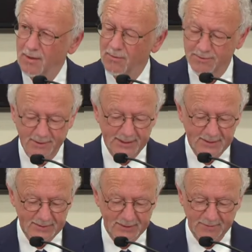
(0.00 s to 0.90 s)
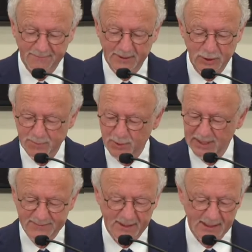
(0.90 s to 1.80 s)
The list of human
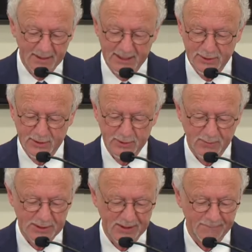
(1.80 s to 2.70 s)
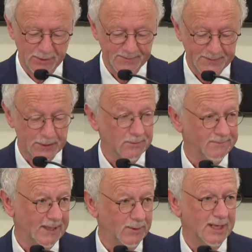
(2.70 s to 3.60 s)
rights violations which have been observed
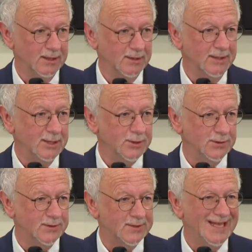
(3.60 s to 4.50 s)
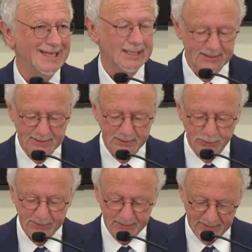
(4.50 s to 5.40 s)
at the United Nations is
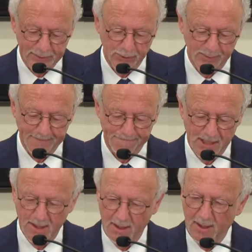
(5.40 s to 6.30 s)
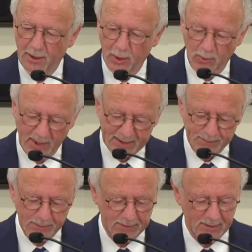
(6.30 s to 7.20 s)
disturbing.
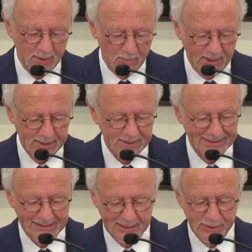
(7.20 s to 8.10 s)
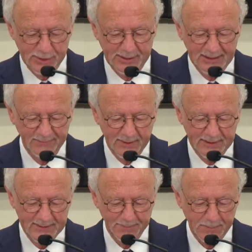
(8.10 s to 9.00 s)
Harassment, arrest, detention, and even
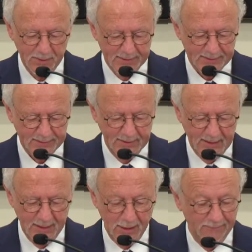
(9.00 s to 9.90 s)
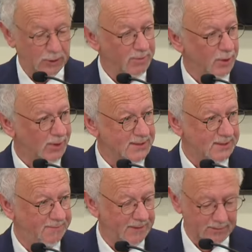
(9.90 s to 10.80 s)
disappearance of human rights
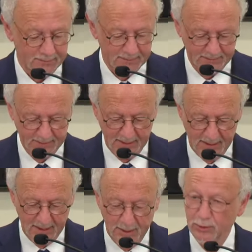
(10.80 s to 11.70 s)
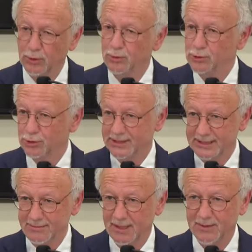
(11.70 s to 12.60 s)
defenders.
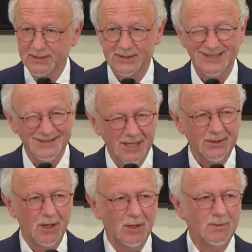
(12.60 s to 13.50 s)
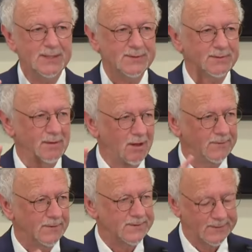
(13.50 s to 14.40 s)
Usually, and this is not always
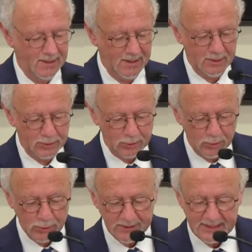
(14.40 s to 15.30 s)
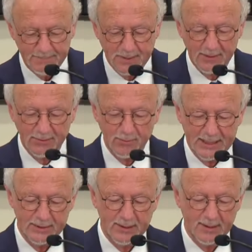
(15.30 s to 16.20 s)
obvious, usually, by the
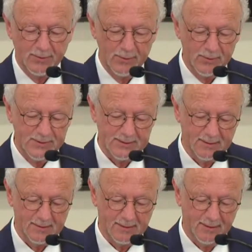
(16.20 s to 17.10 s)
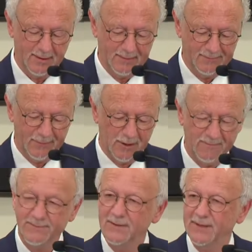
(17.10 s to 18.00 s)
way, those
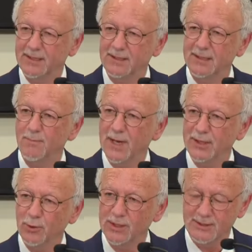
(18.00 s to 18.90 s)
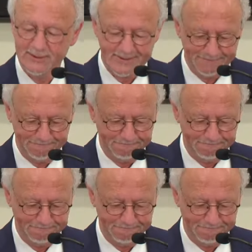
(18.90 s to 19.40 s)
involve defending minorities.